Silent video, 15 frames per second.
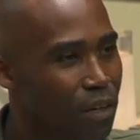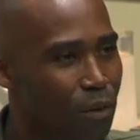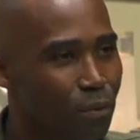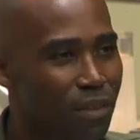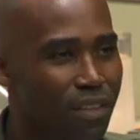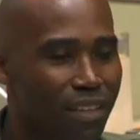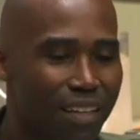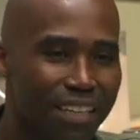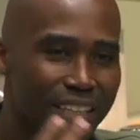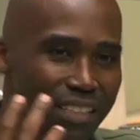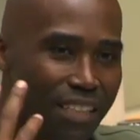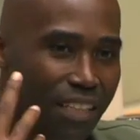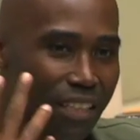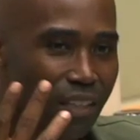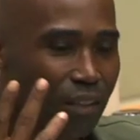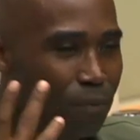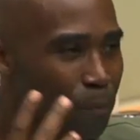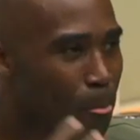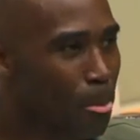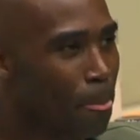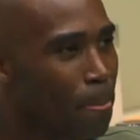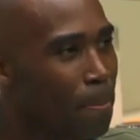And with the idea
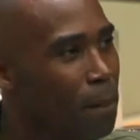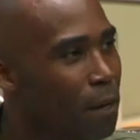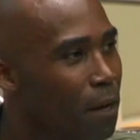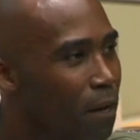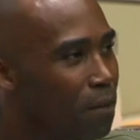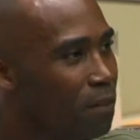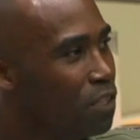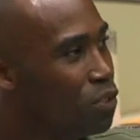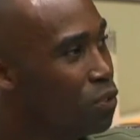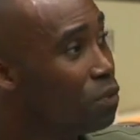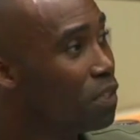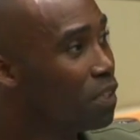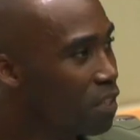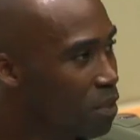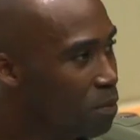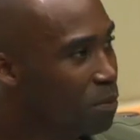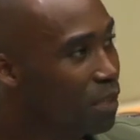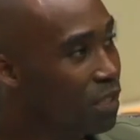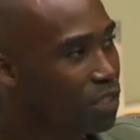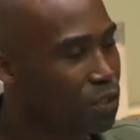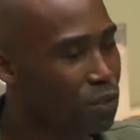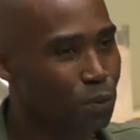that you can
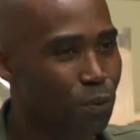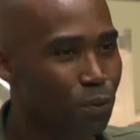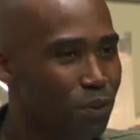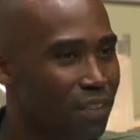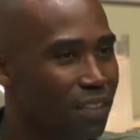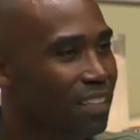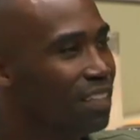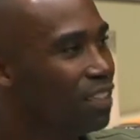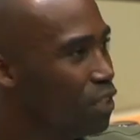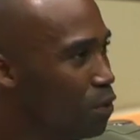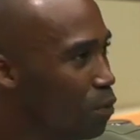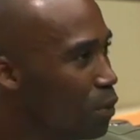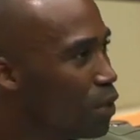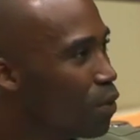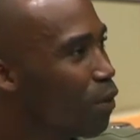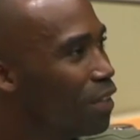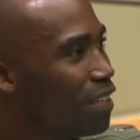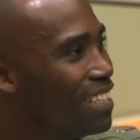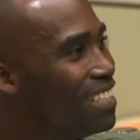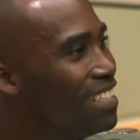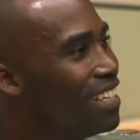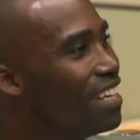commit to, you know, we call
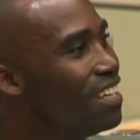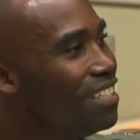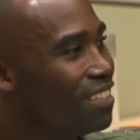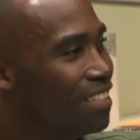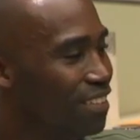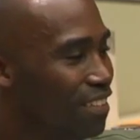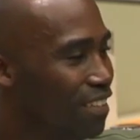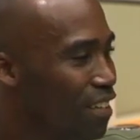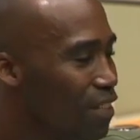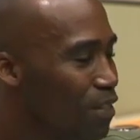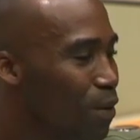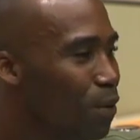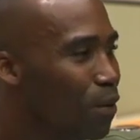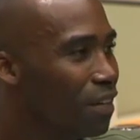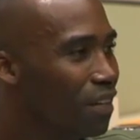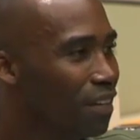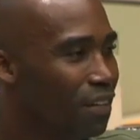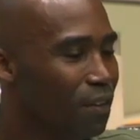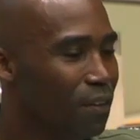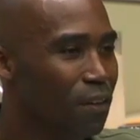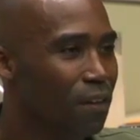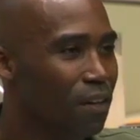it intention in yoga,
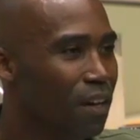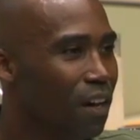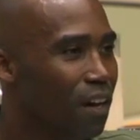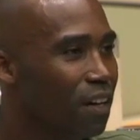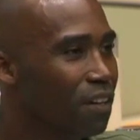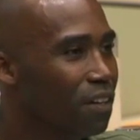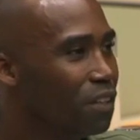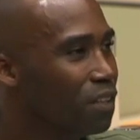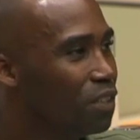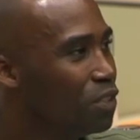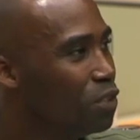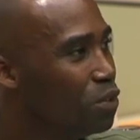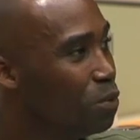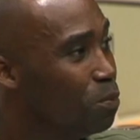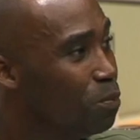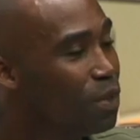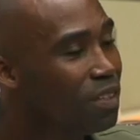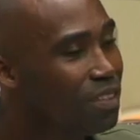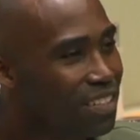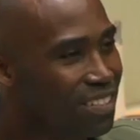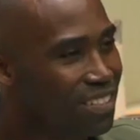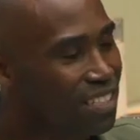to
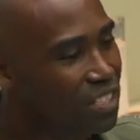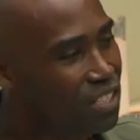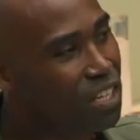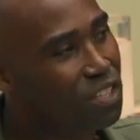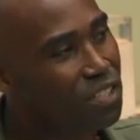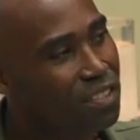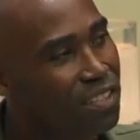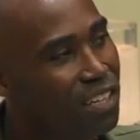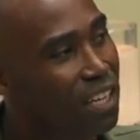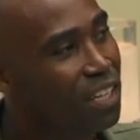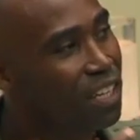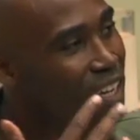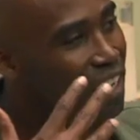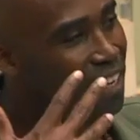put this intention that